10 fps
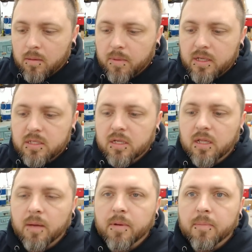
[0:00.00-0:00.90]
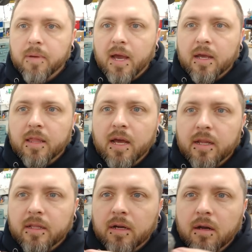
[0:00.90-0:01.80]
basically I'm going to pack that
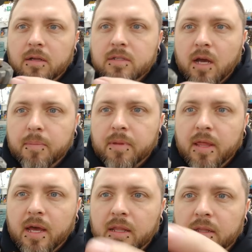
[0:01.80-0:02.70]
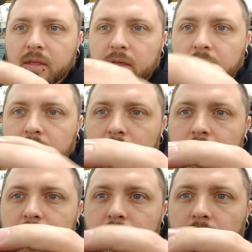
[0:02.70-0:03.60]
in there on top of that deal
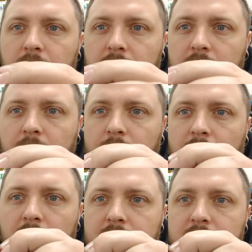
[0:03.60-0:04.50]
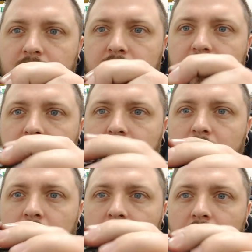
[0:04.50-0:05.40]
so when it compresses
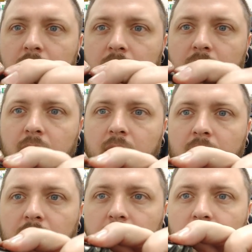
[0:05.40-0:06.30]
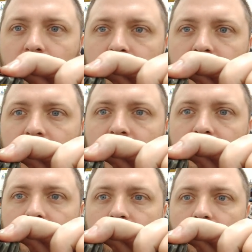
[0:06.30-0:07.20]
it'll hold that
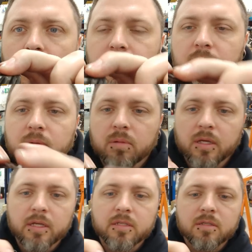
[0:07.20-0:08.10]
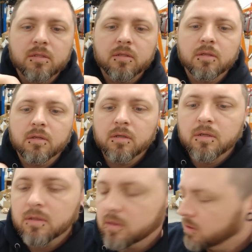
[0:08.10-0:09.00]
washer in place.
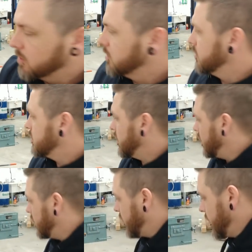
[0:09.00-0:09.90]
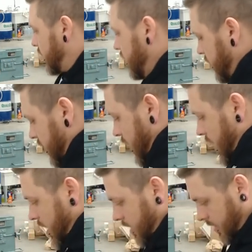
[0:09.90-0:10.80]
So I'm going to go with
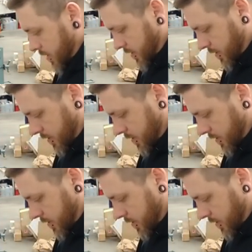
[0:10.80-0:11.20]
that